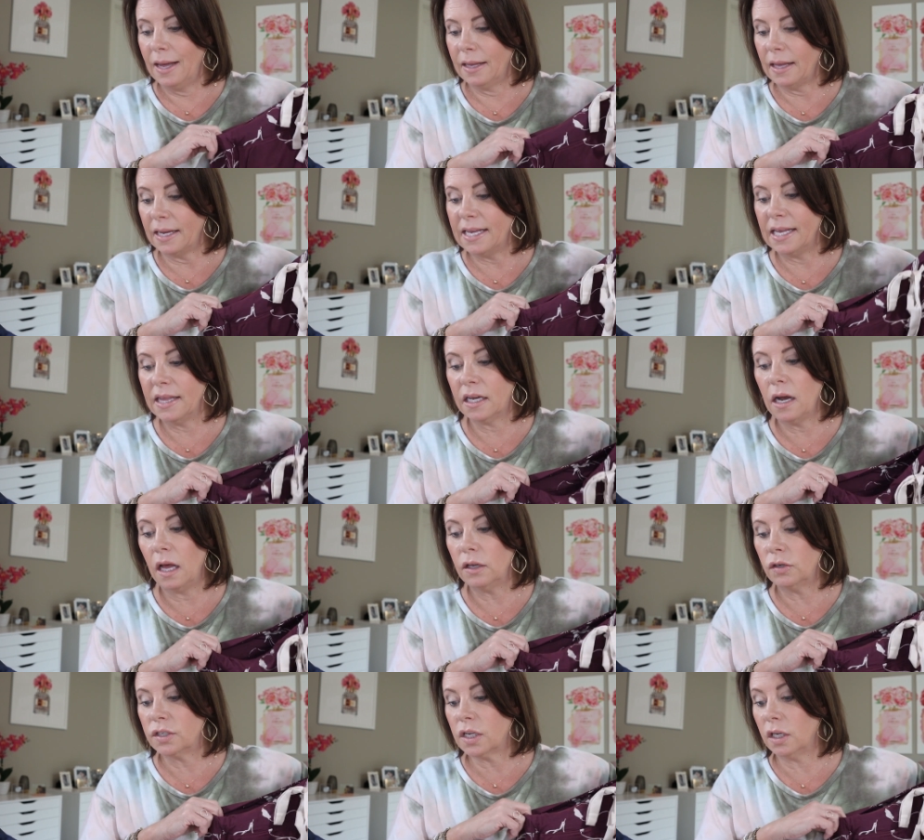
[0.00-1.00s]
The
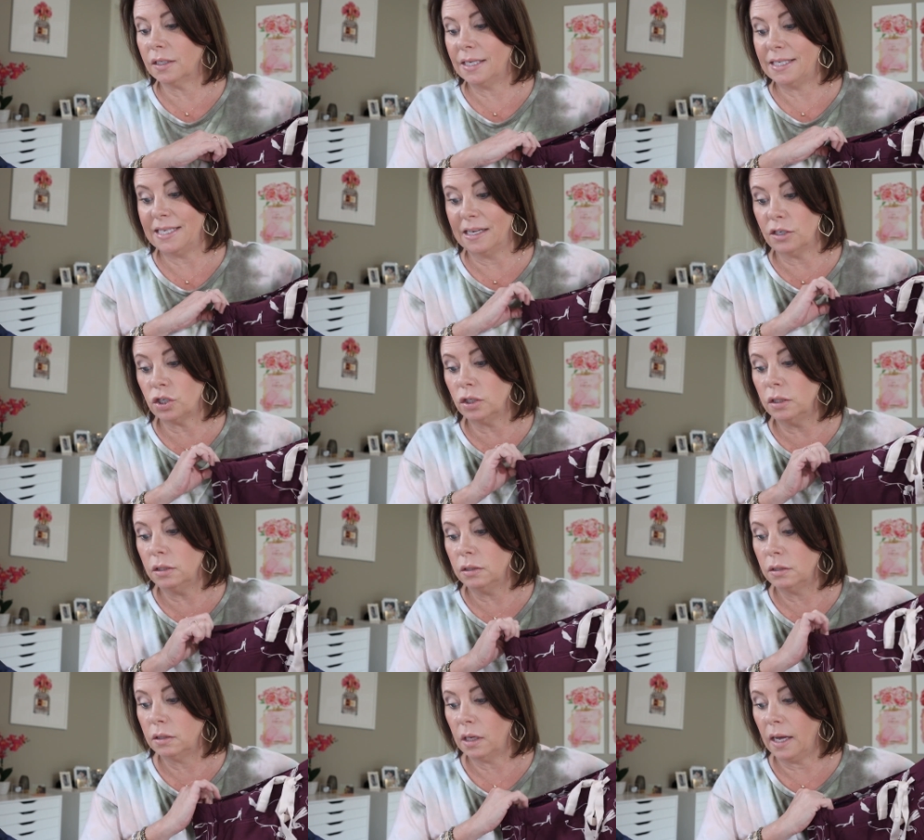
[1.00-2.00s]
color is called
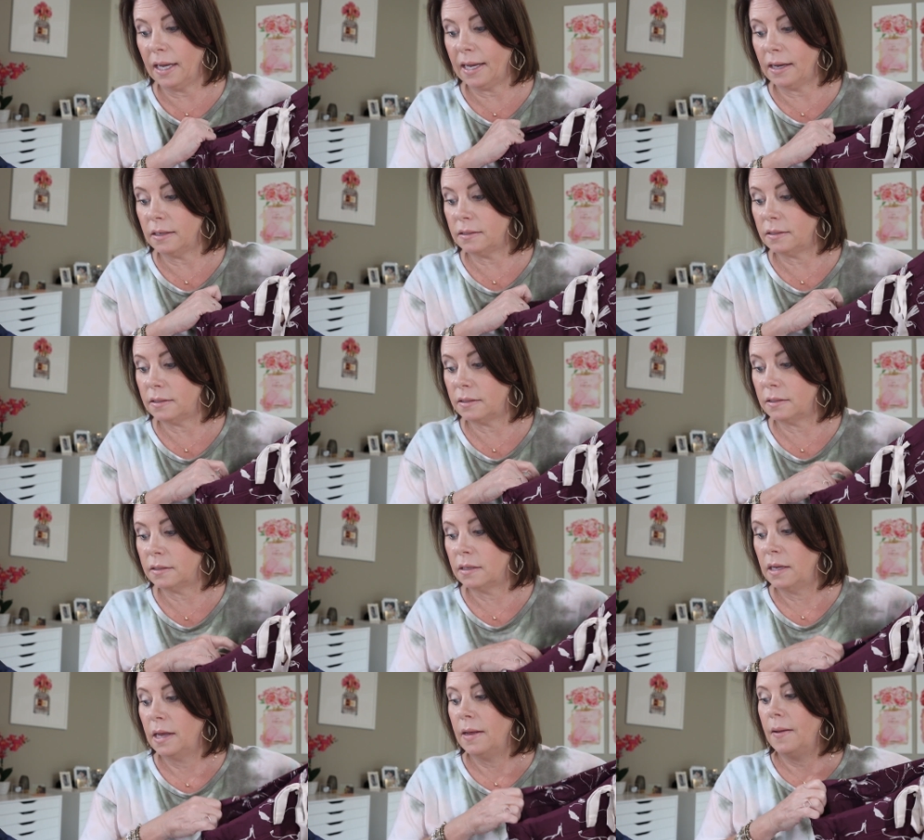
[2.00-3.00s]
Essential, I guess.